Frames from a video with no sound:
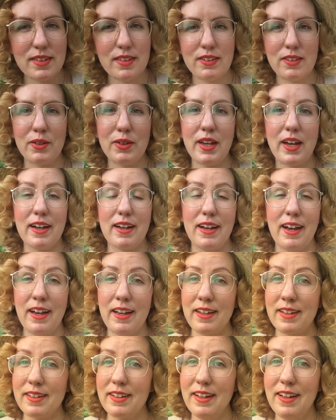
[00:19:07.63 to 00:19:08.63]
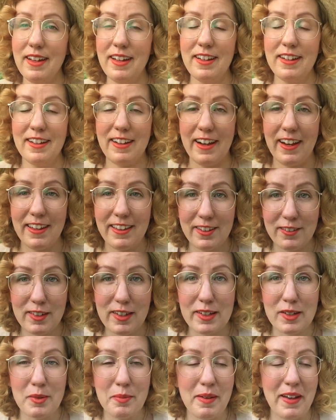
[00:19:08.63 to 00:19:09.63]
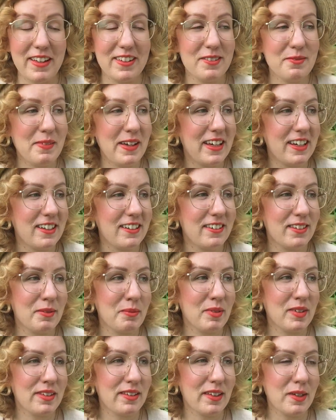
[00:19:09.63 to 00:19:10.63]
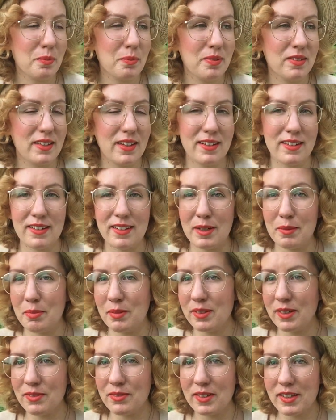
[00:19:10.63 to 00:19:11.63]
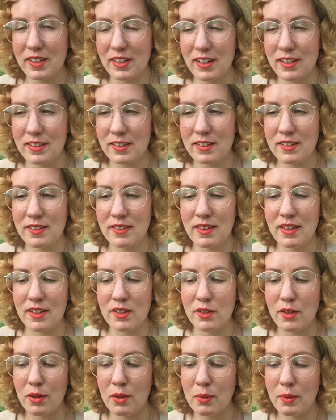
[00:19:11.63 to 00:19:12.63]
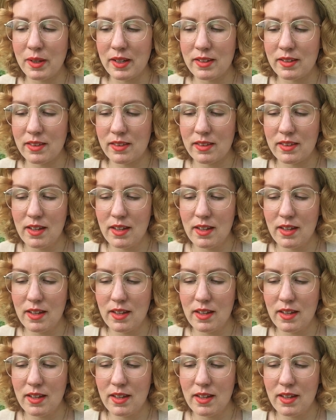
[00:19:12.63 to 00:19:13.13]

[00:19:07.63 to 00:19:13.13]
So yeah, I highly recommend making some slips in a couple different colors that go with